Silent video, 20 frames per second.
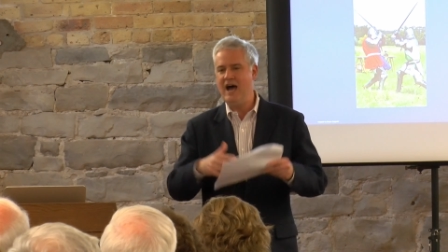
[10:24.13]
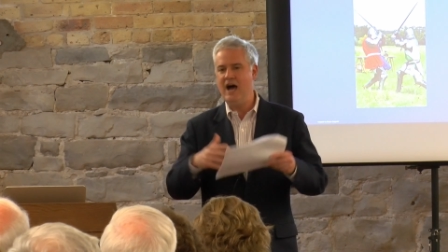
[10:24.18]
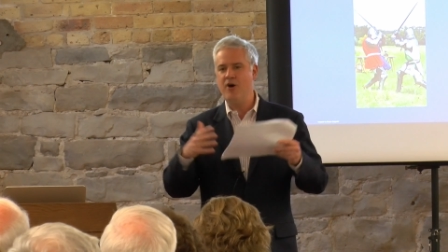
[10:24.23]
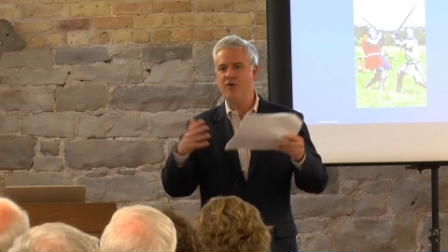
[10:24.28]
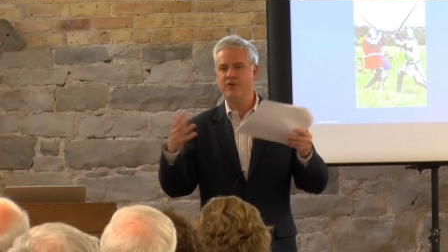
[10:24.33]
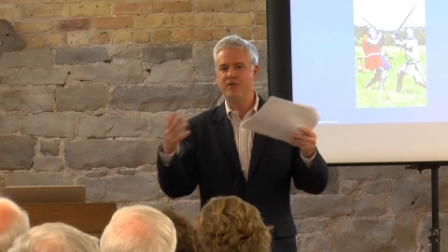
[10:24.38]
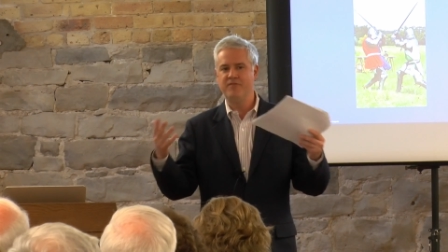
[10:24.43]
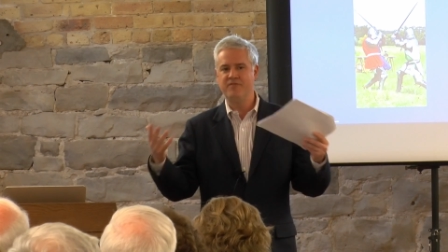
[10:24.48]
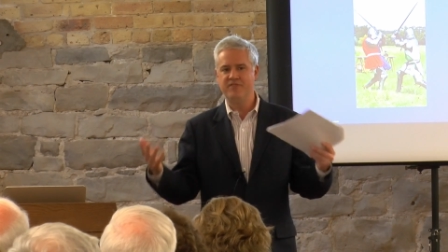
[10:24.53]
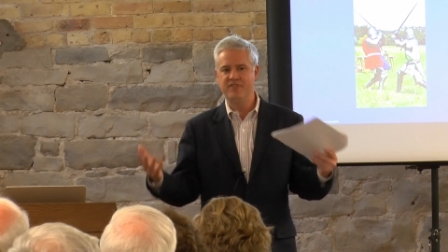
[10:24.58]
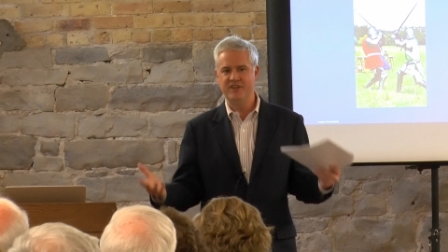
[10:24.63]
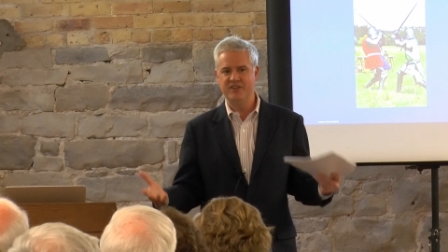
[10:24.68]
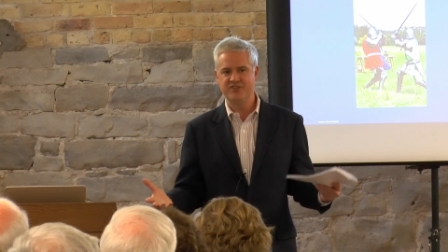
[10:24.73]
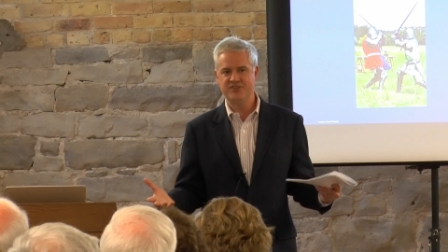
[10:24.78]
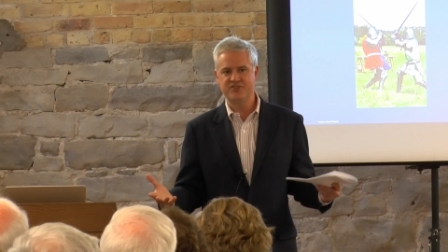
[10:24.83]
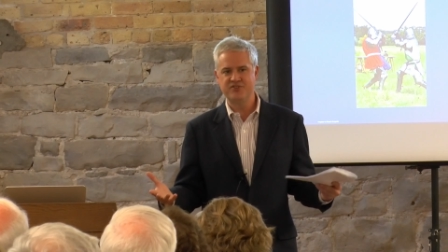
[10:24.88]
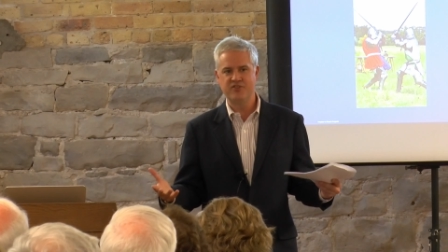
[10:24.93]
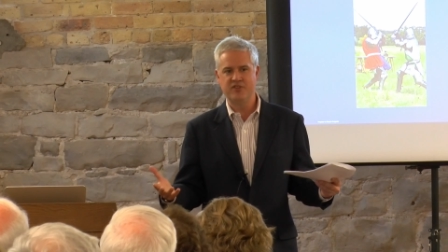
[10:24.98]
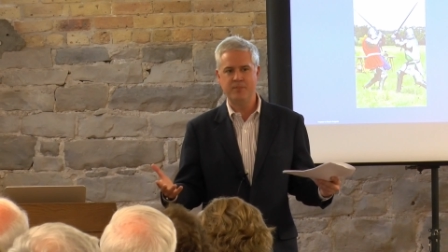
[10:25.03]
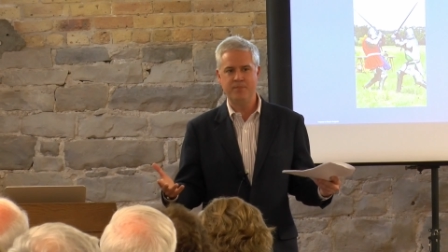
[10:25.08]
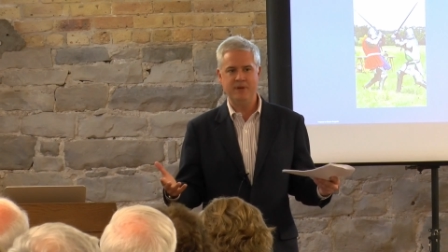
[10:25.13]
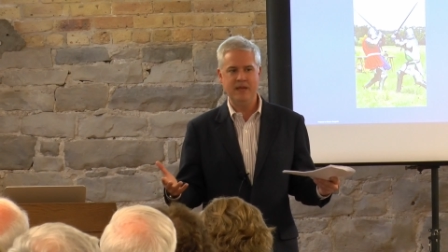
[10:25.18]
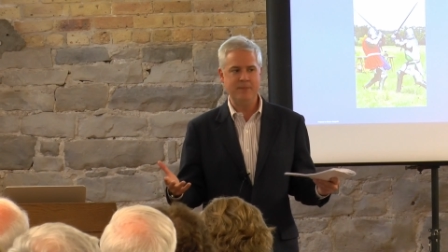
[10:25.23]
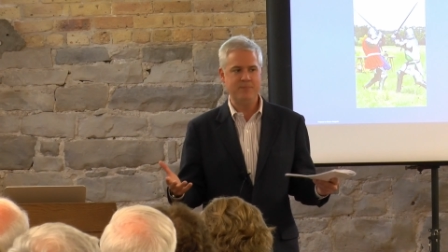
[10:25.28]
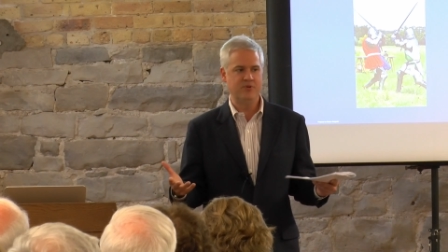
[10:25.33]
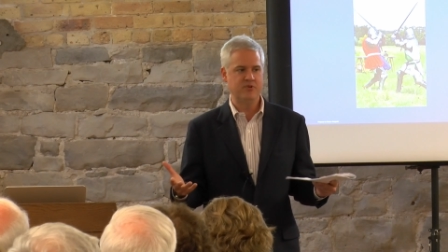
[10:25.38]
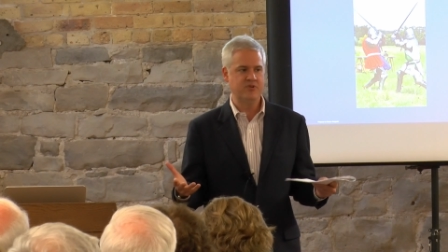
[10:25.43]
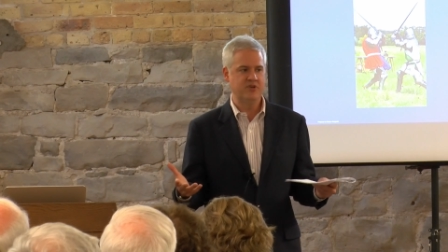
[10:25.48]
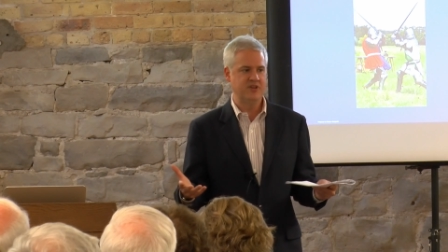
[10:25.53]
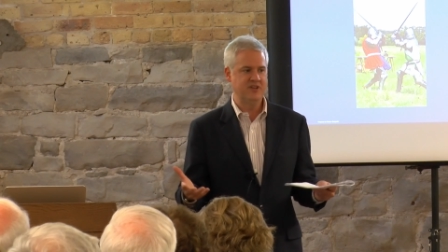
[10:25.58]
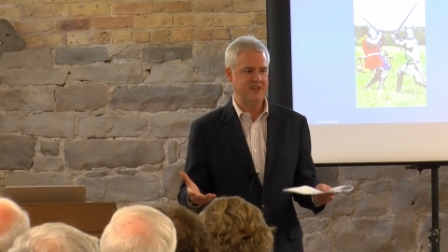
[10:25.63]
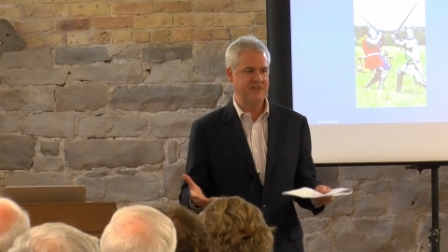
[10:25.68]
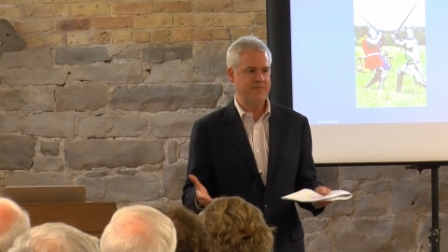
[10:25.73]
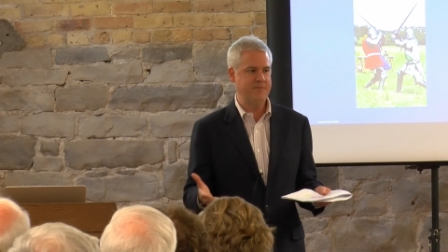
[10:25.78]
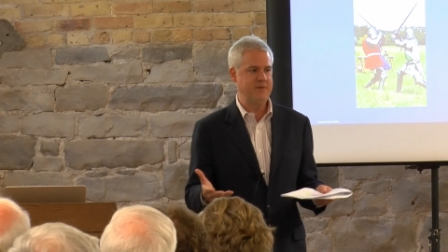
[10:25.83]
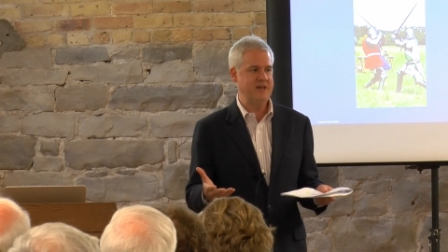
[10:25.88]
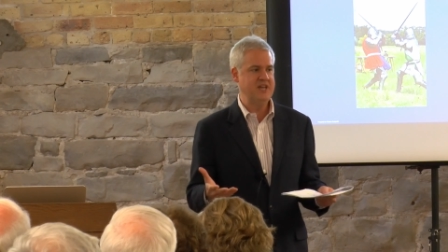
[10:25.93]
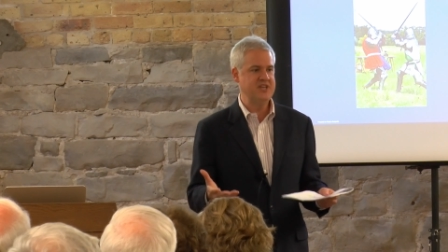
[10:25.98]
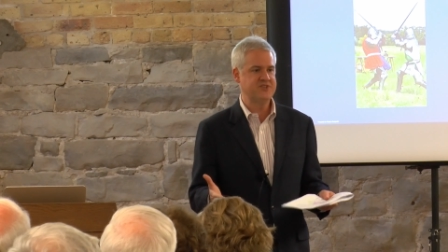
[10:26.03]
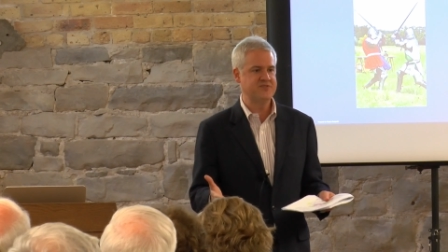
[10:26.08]
out of this so that people could
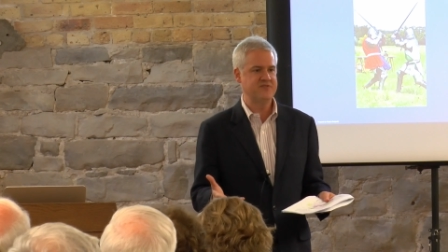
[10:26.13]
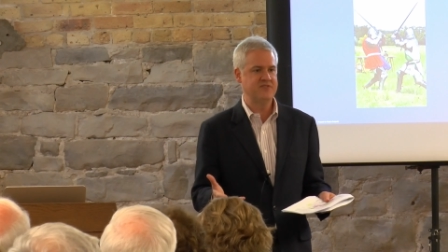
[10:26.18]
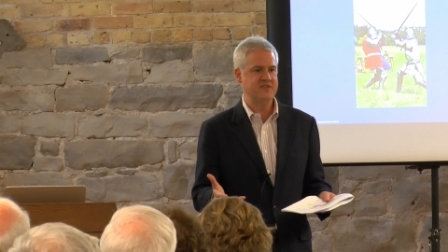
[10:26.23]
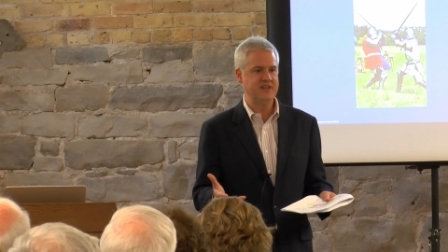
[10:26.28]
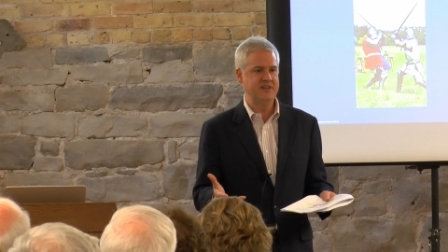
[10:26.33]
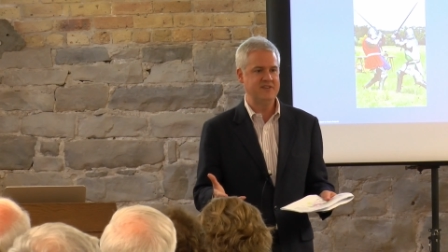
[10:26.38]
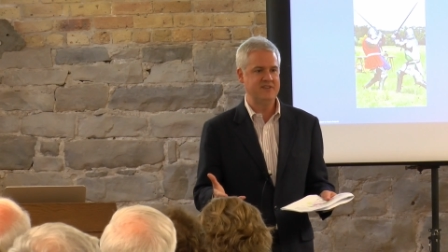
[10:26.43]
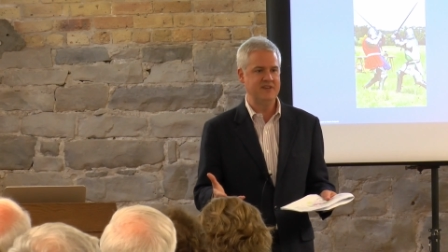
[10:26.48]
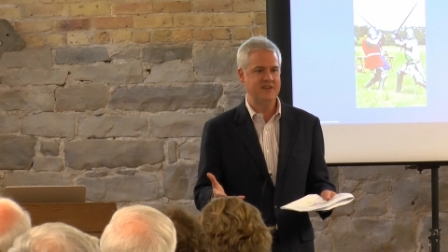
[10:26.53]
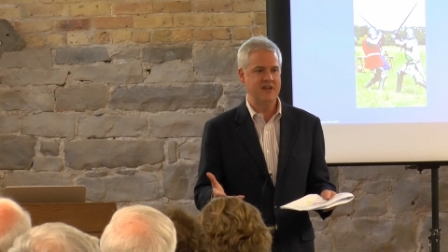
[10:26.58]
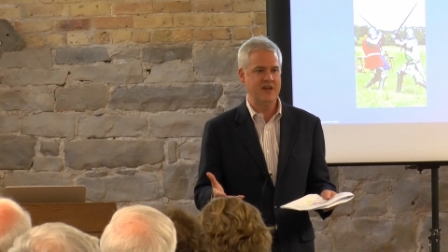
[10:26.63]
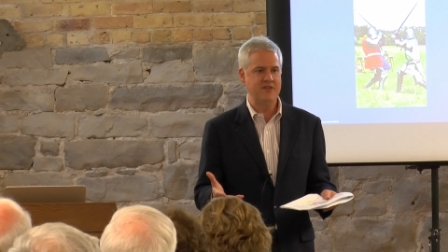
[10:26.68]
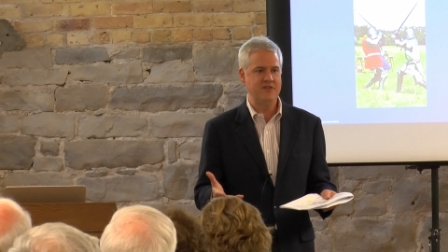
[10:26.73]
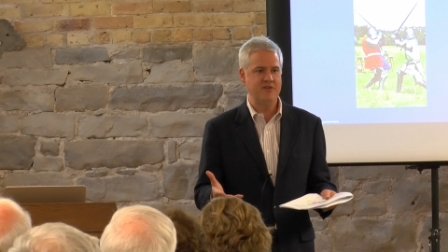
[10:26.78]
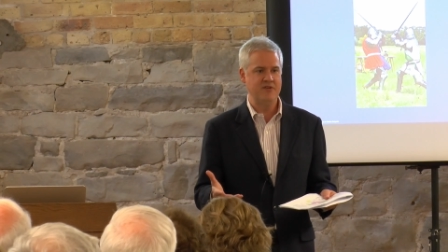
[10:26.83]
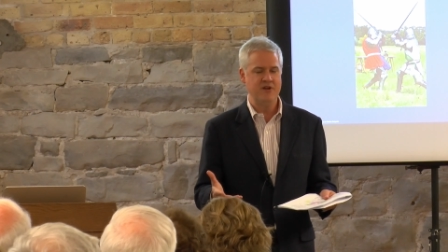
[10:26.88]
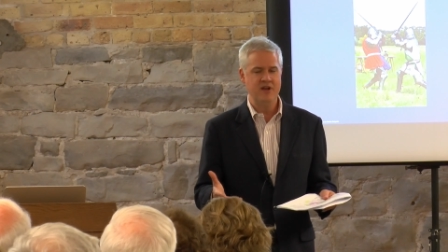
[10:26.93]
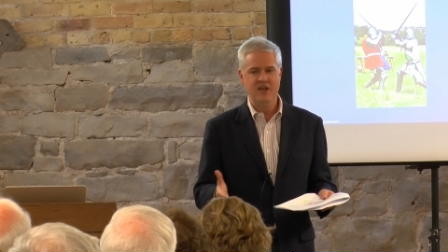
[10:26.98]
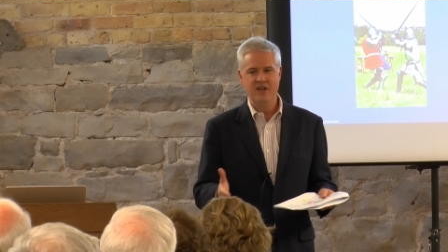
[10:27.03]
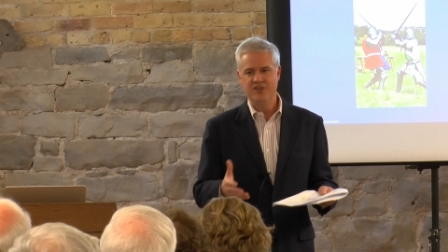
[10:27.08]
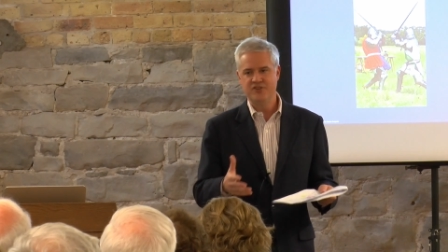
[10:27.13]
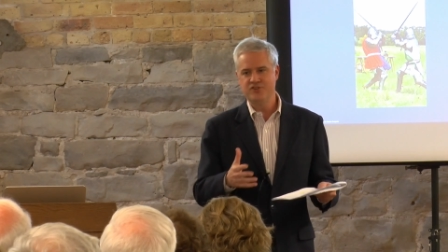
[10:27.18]
live peacefully together.